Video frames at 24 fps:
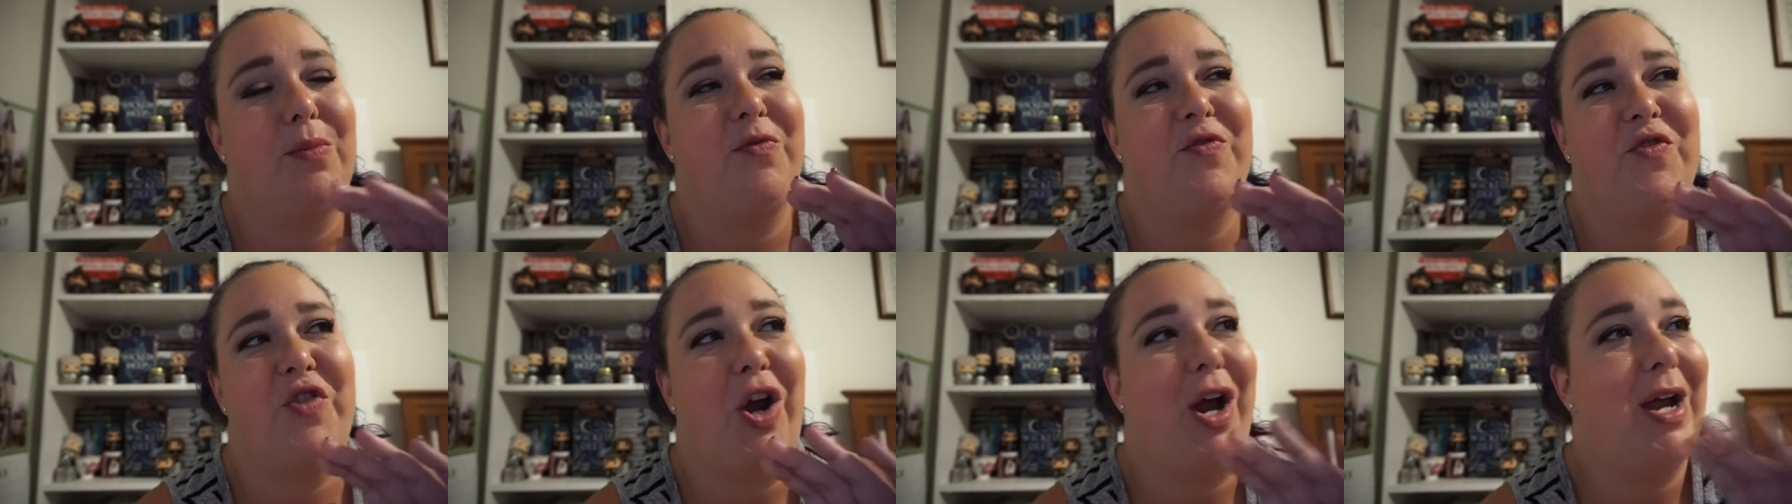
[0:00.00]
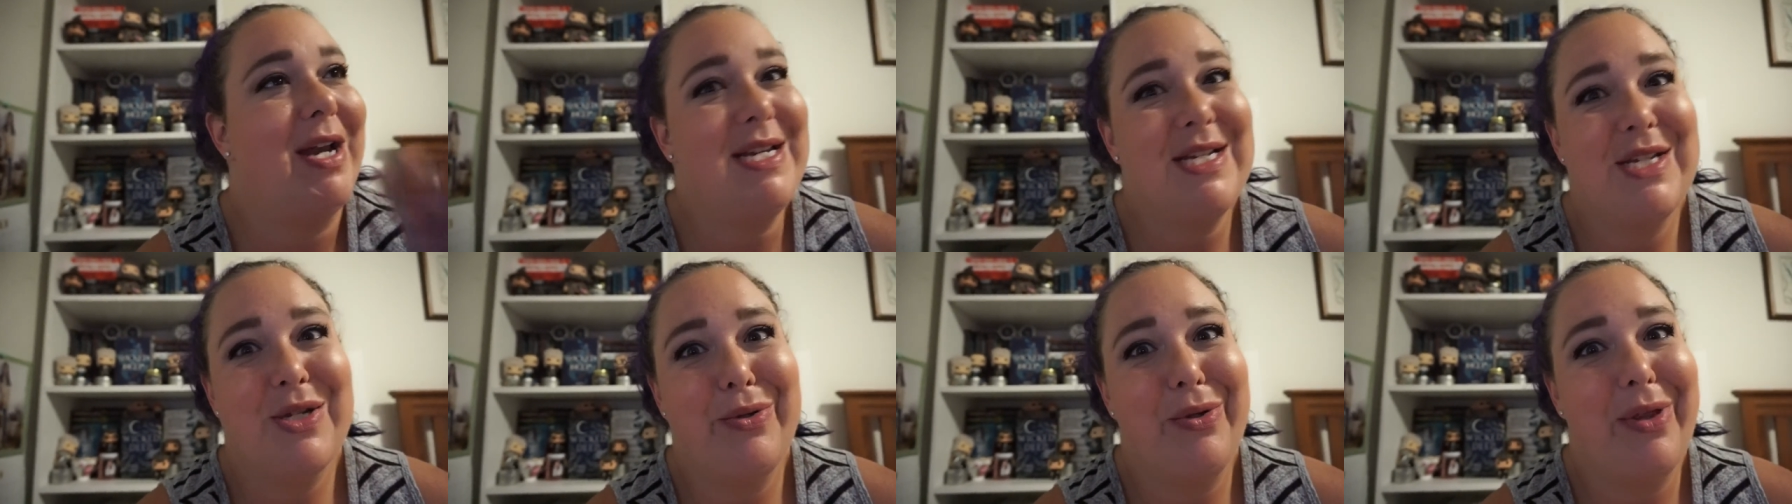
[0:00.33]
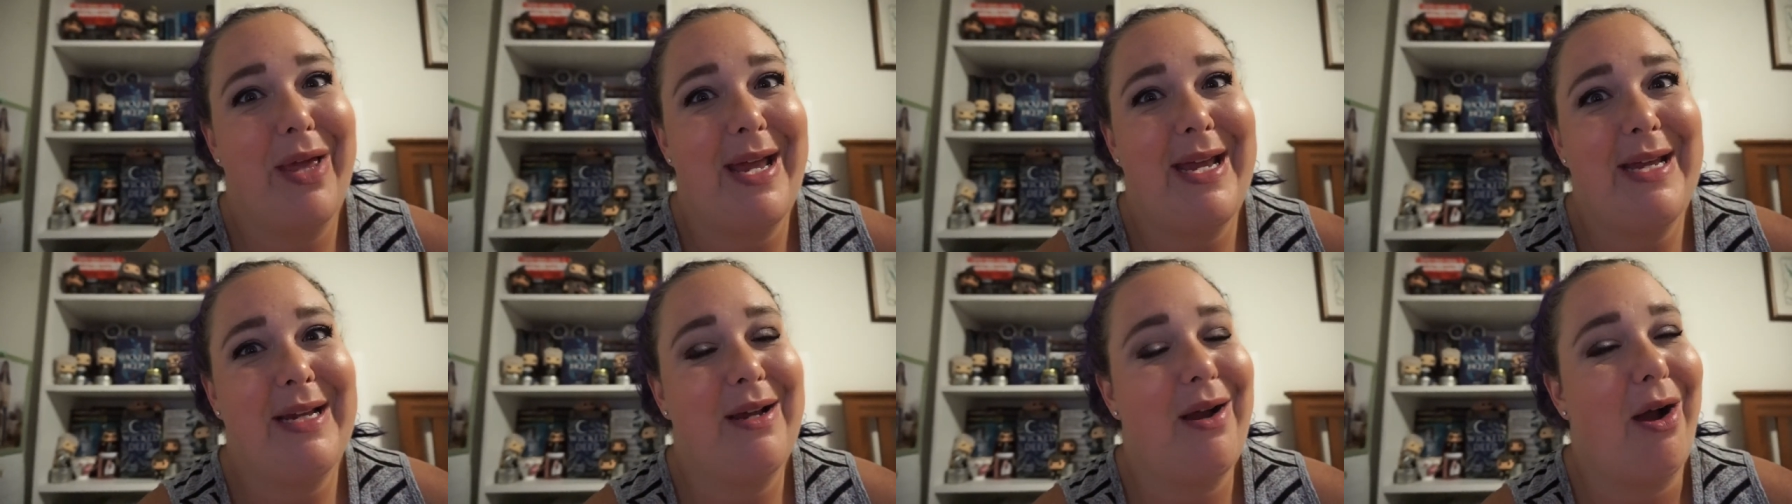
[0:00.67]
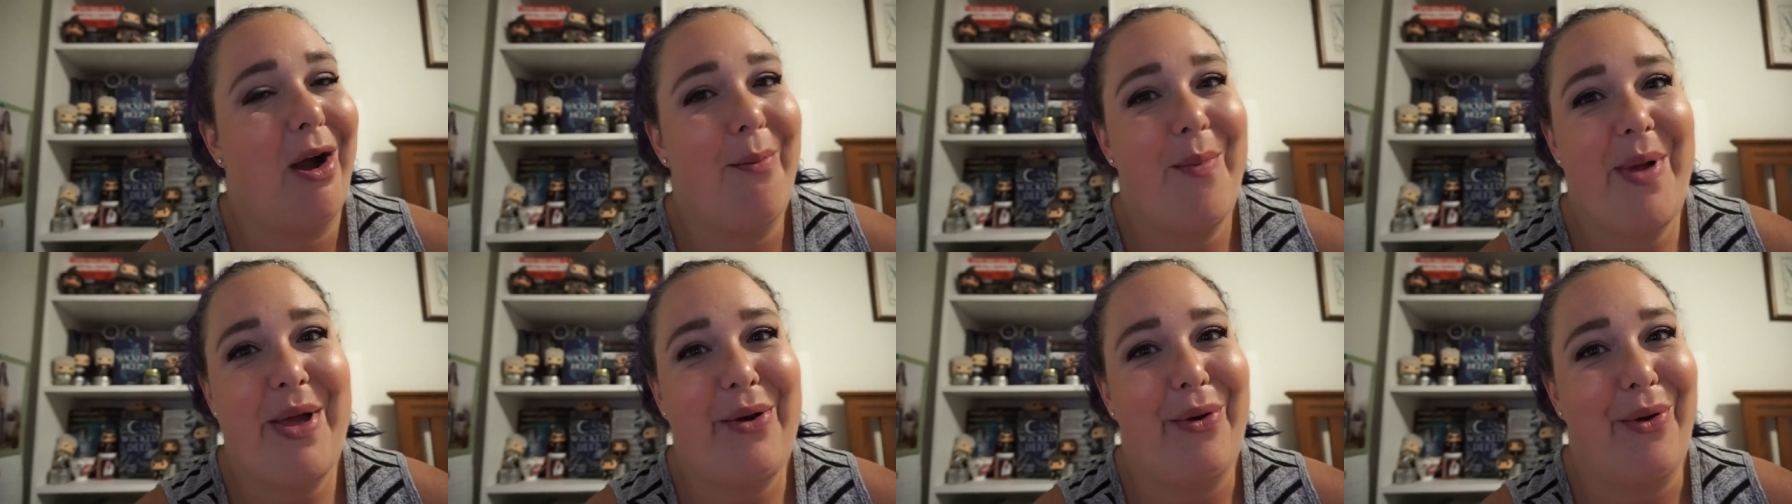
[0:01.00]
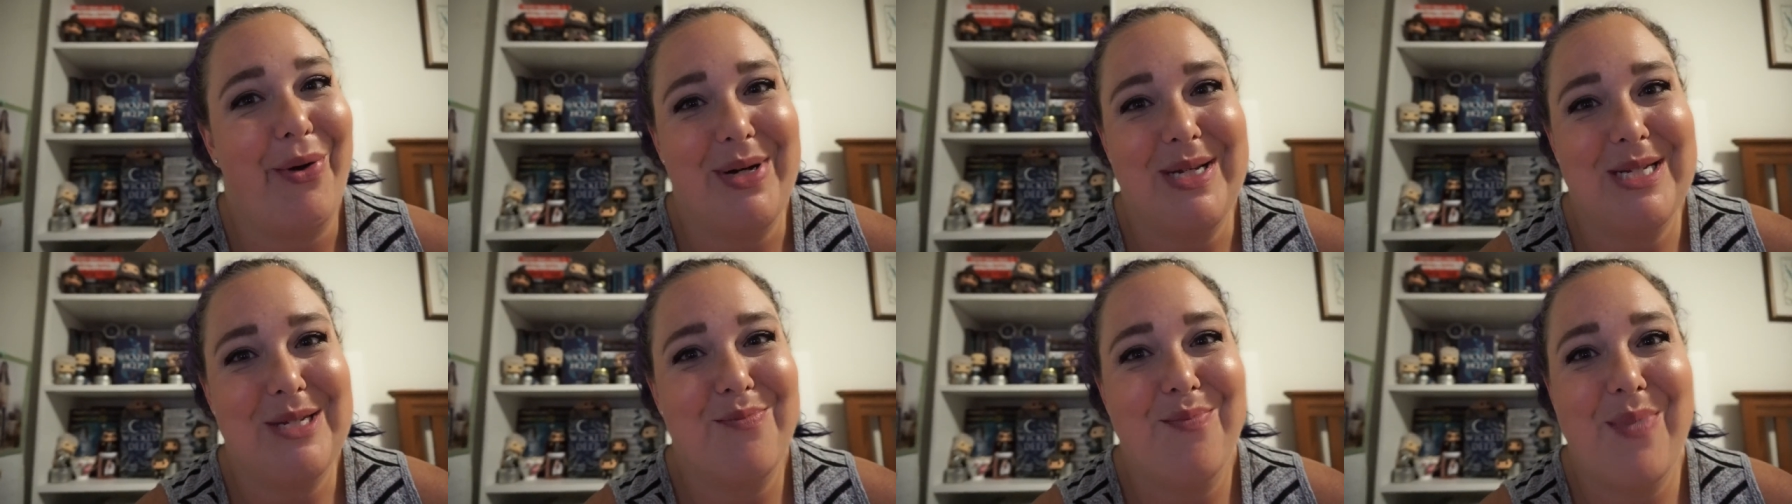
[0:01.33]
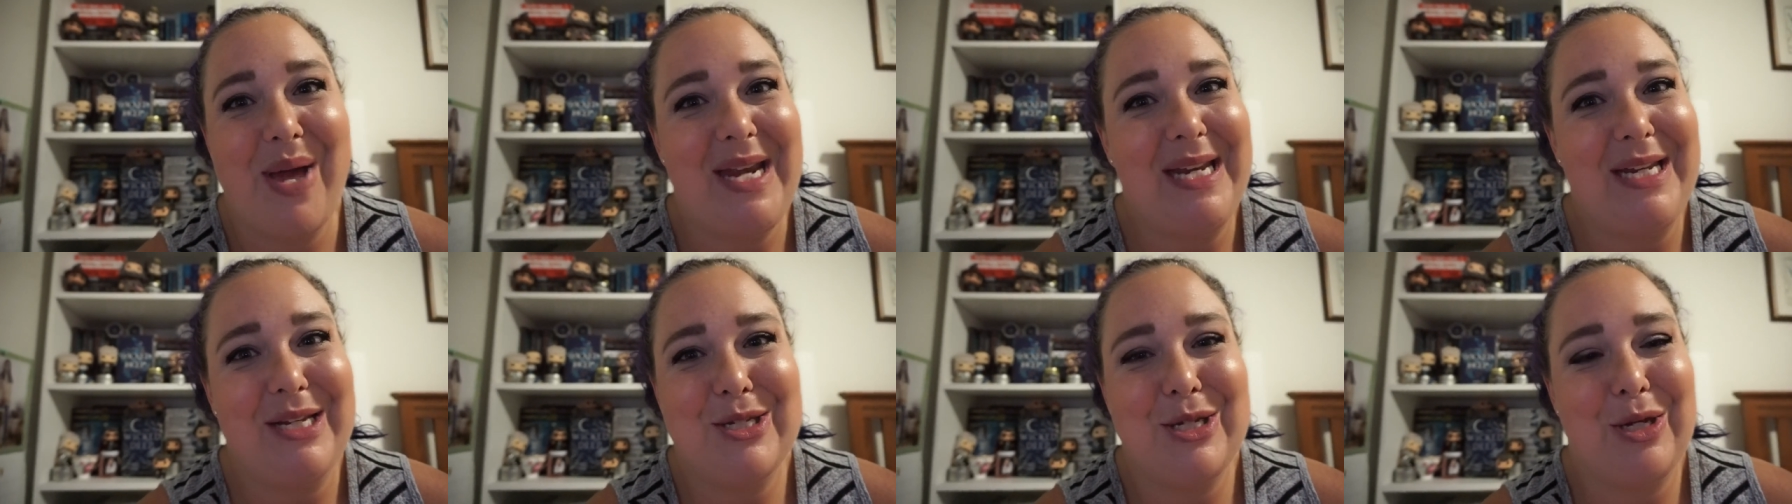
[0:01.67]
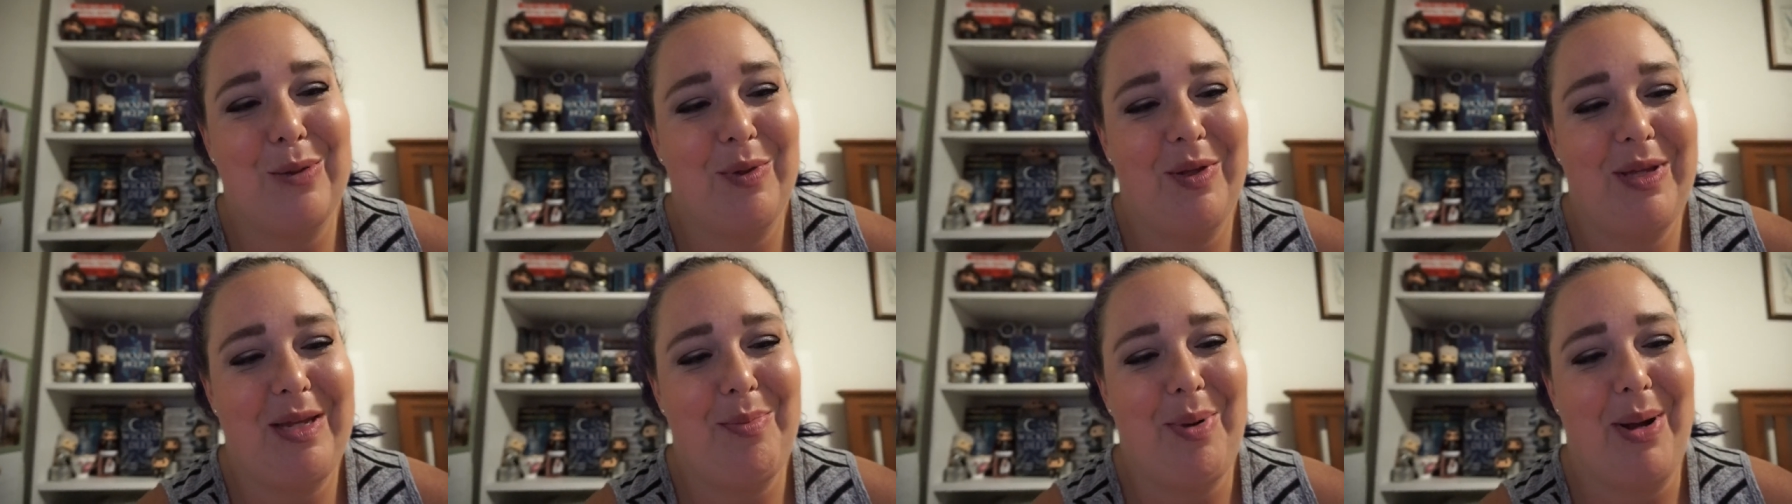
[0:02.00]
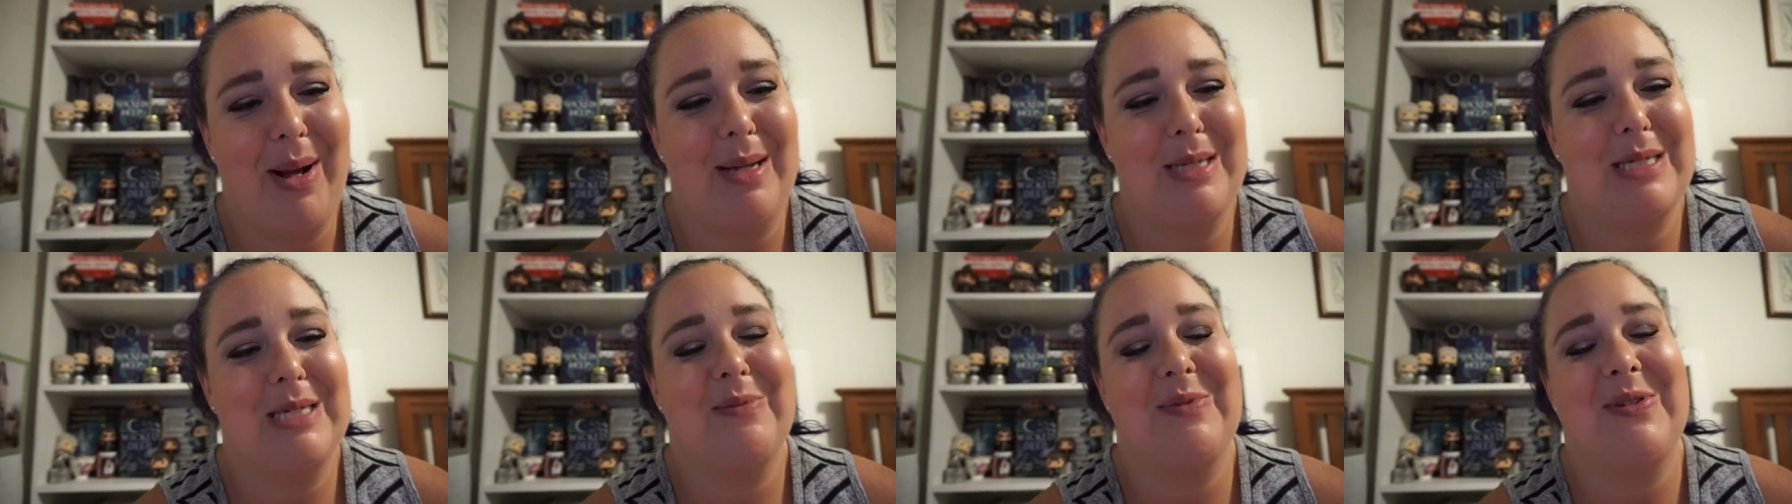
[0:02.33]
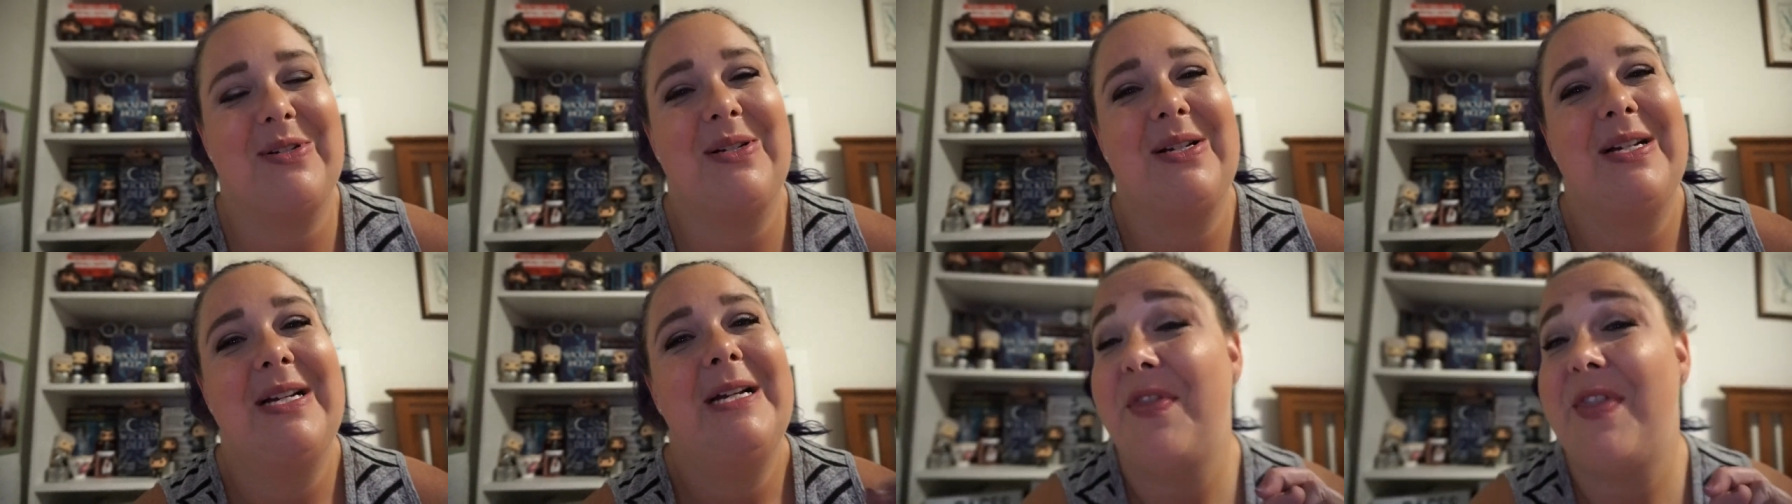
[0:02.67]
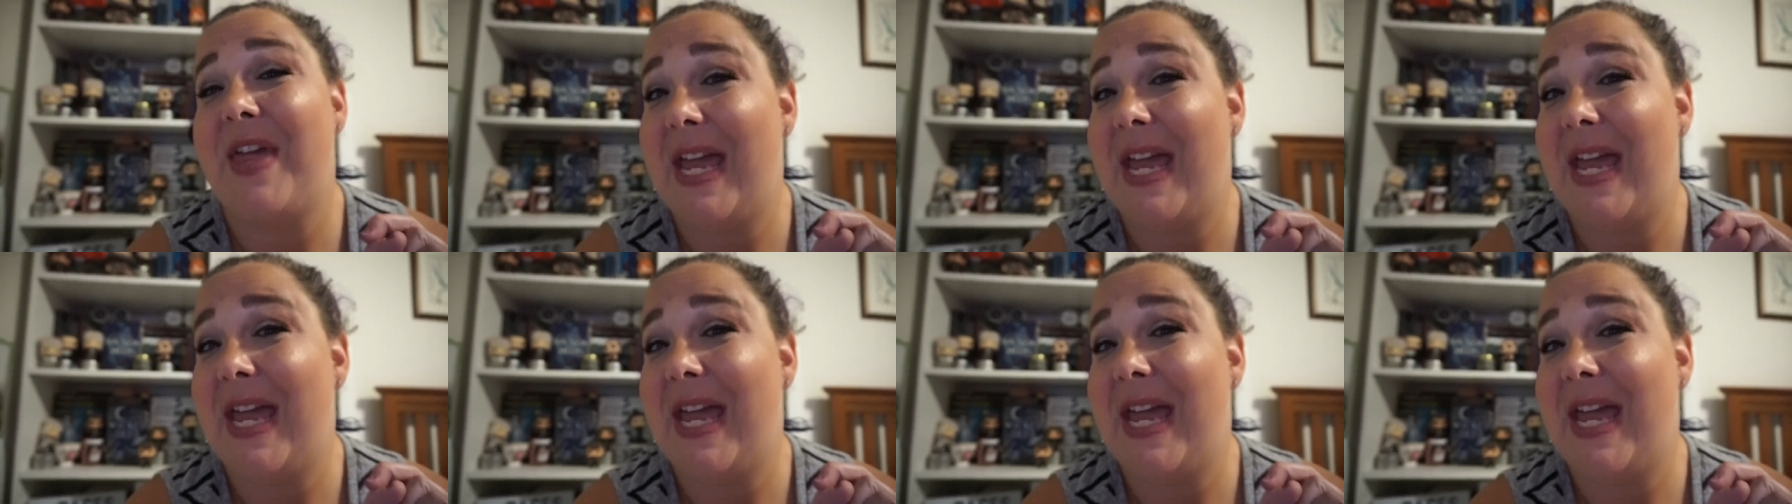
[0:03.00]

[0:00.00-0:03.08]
trying to like comment on as many as humanly possible.